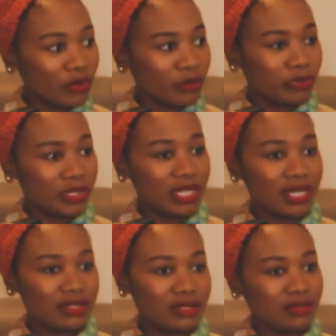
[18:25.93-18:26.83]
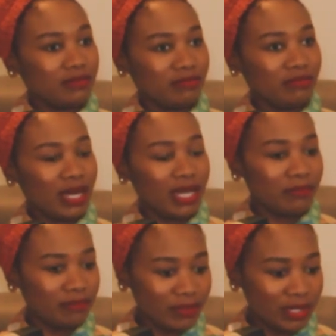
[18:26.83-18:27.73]
I would protect
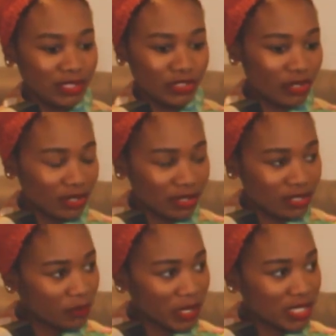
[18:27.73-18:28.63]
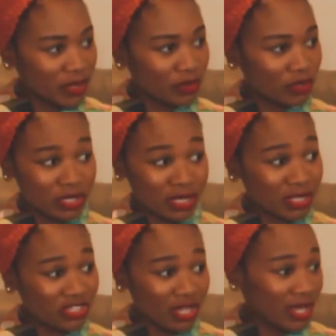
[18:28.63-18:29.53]
my internal space. I would not
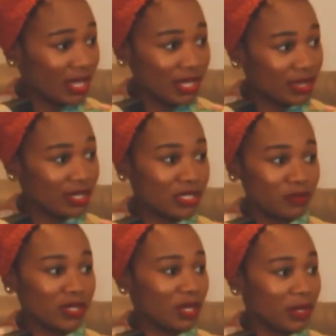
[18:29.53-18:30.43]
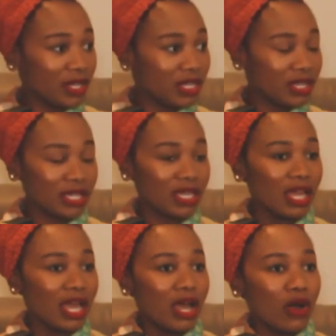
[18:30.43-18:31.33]
share anything, speak about anything.
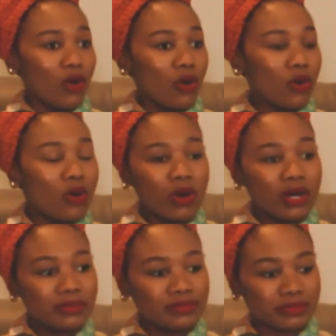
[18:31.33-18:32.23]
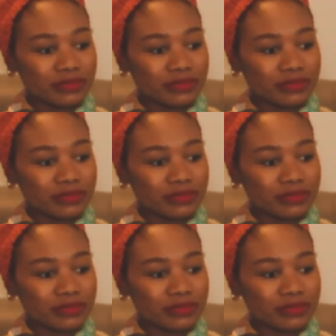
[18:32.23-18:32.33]
Or